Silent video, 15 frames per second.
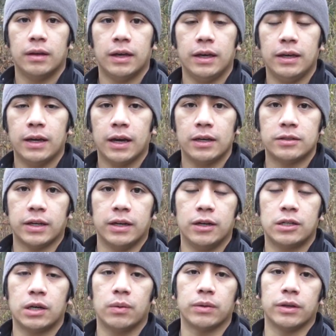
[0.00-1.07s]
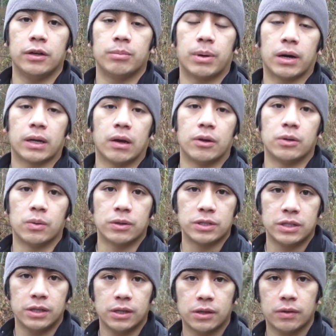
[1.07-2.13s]
Hey guys, Andy Tran with InnerBark Outdoors
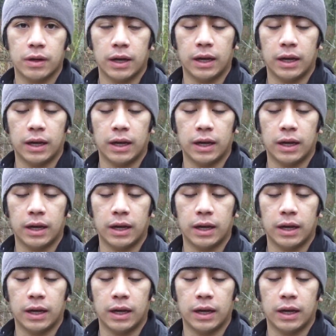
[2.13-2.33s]
here,